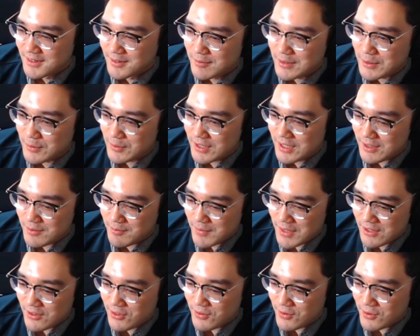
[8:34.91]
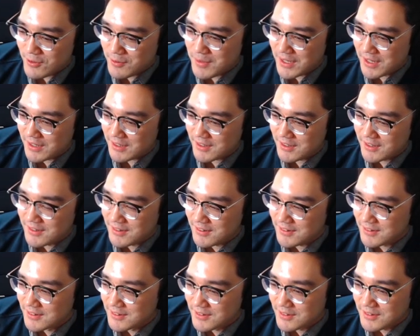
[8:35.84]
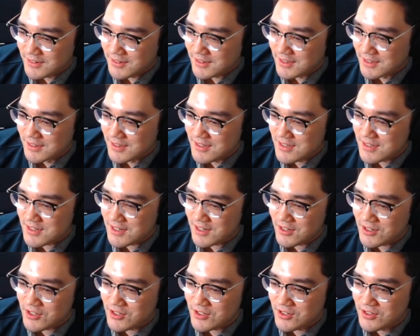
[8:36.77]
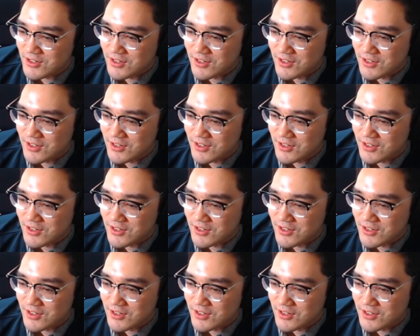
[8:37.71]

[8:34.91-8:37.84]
And we're getting mad throwback in this sesh.